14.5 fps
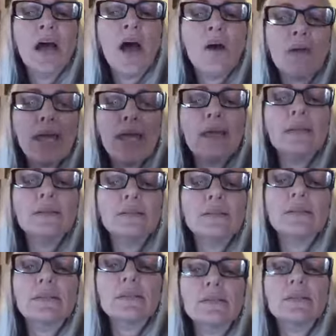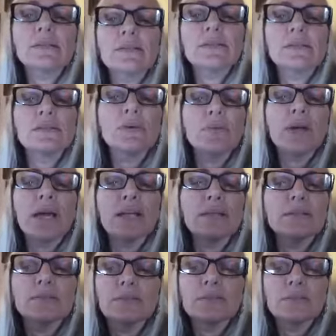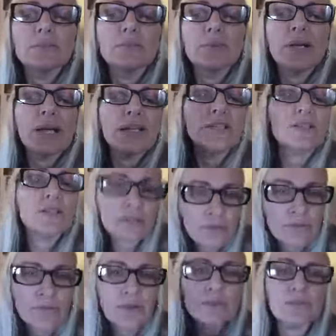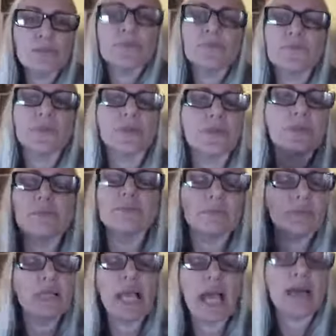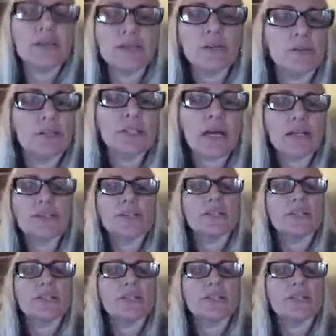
Okay, so we got 2 votes for Tony Todd's